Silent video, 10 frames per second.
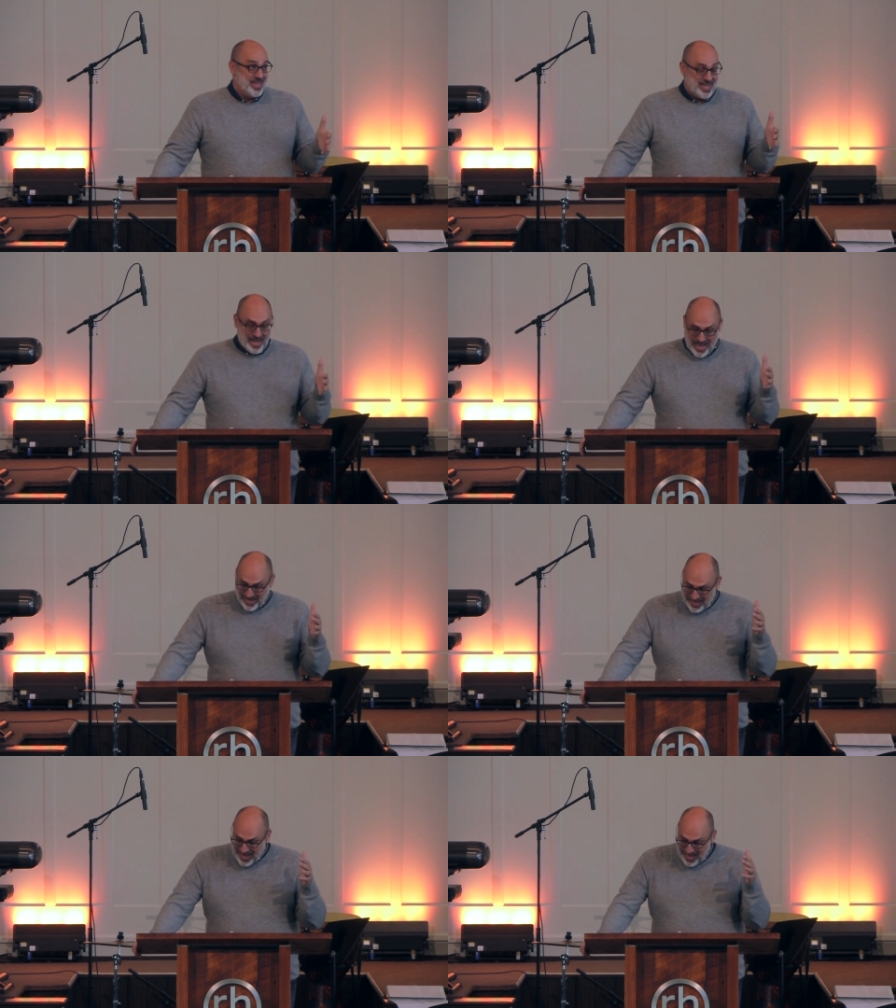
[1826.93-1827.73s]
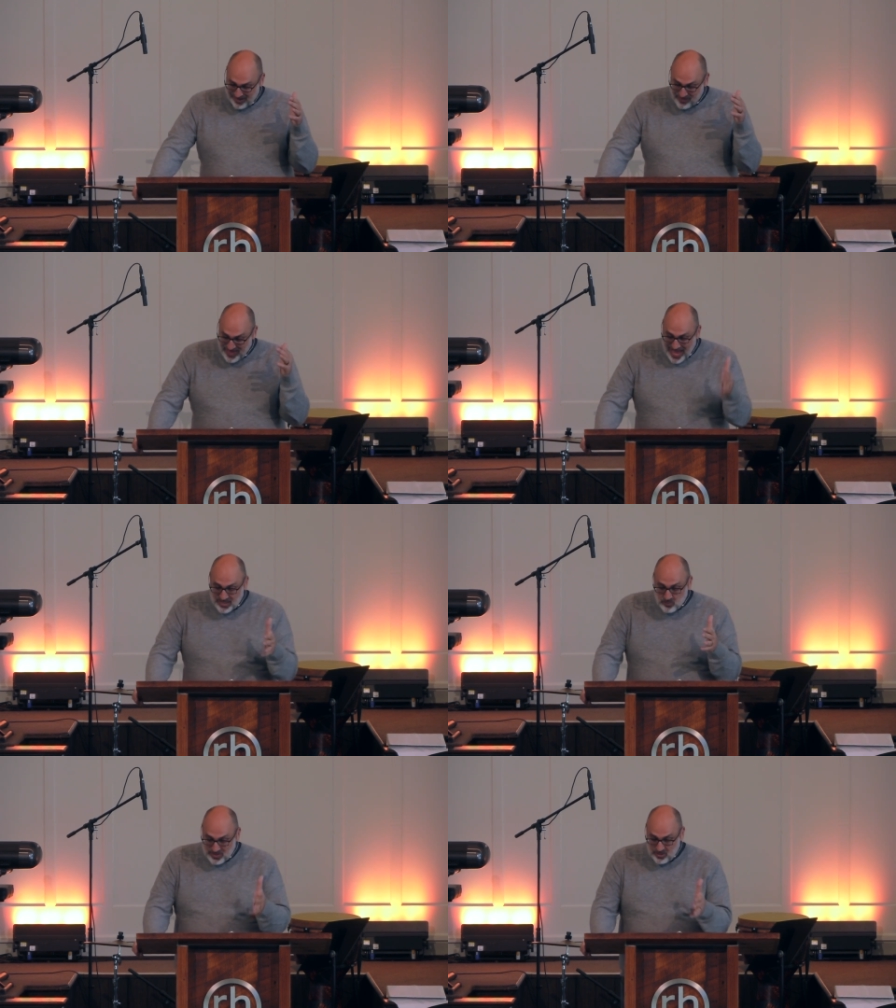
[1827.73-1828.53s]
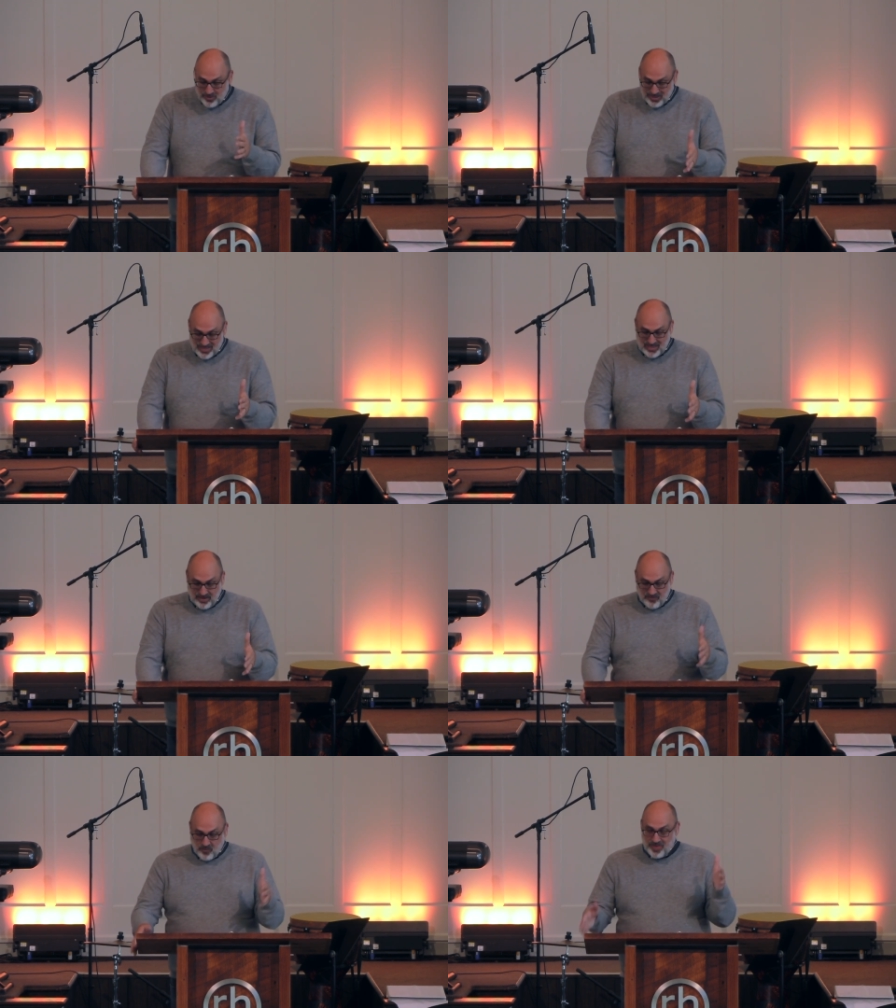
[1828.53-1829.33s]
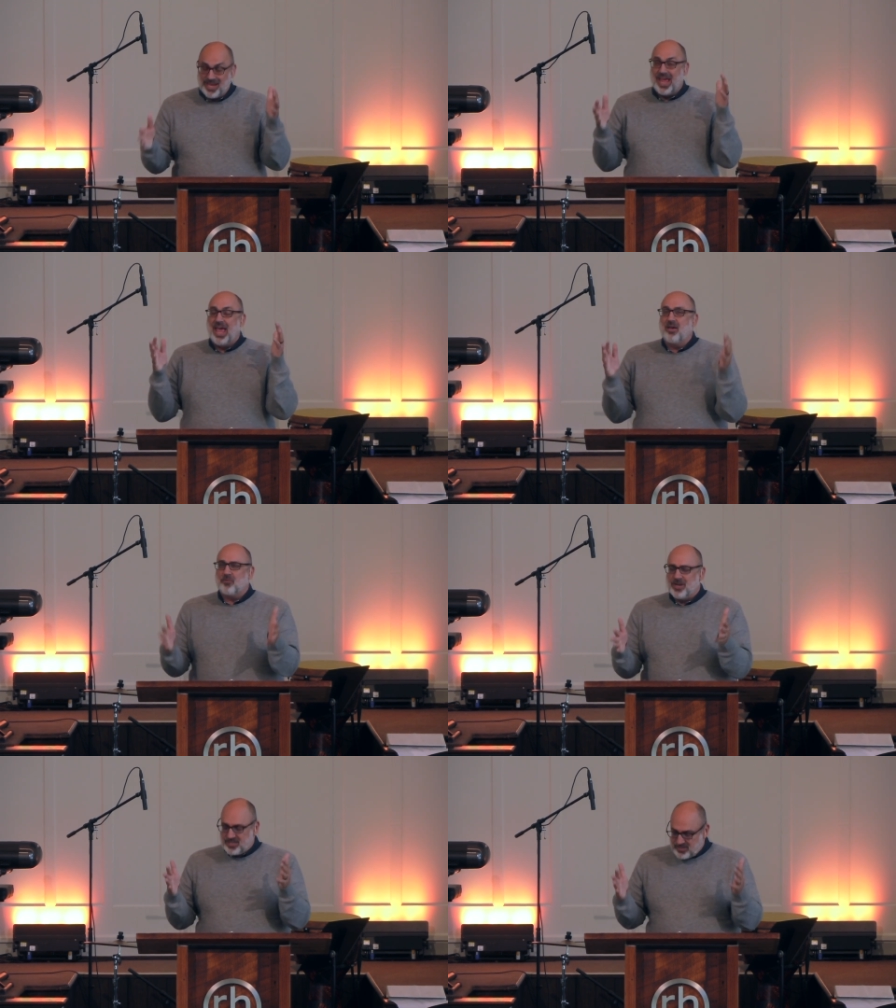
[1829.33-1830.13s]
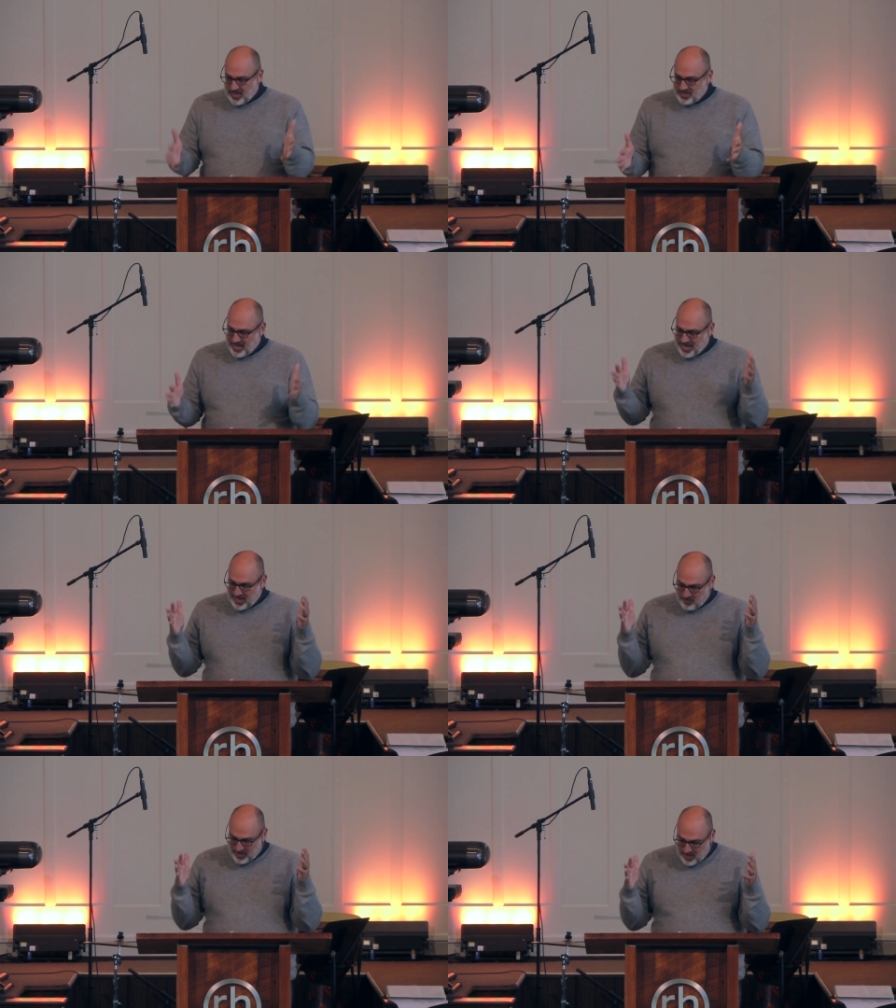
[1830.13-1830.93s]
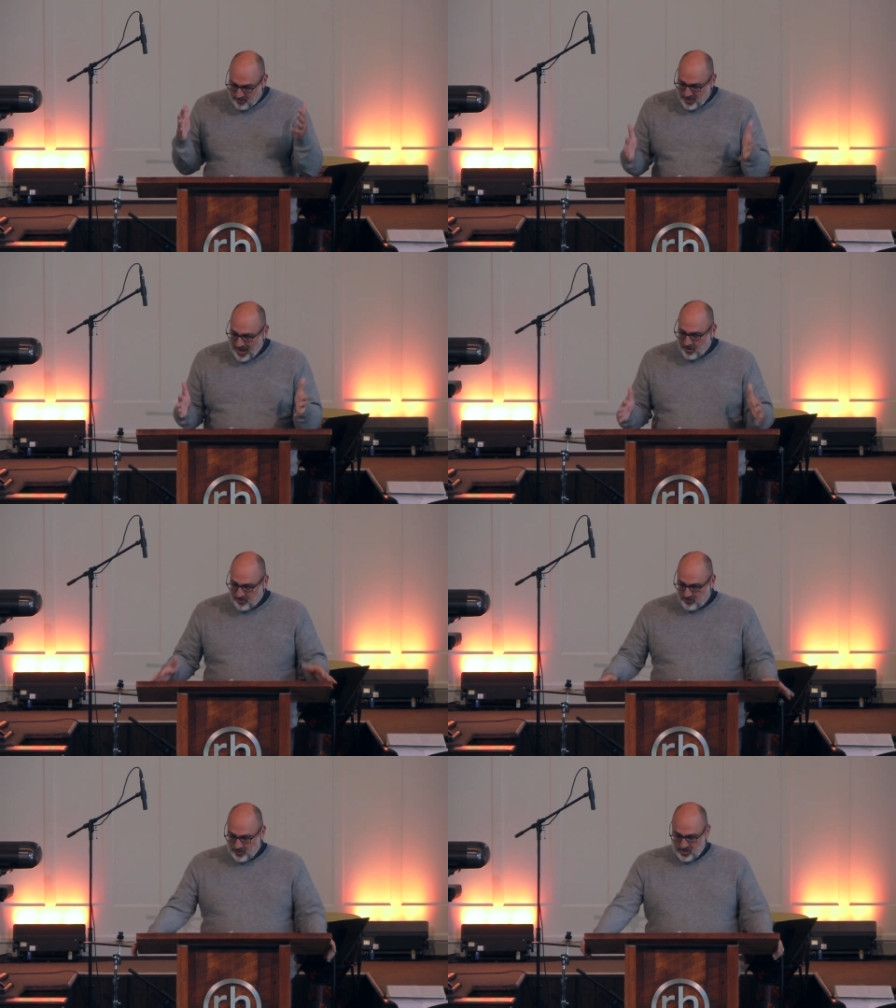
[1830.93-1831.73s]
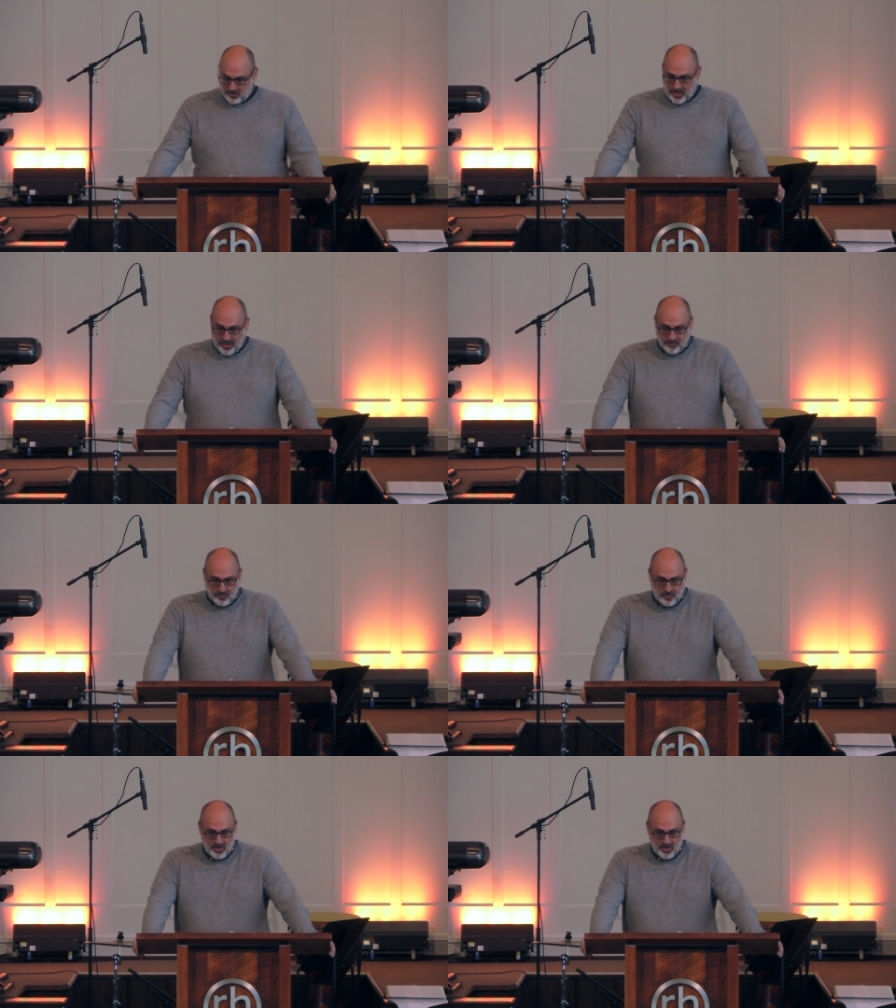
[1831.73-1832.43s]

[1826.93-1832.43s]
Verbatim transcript: And, and if that's what you are listening for, then every Sunday can become powerful in your life.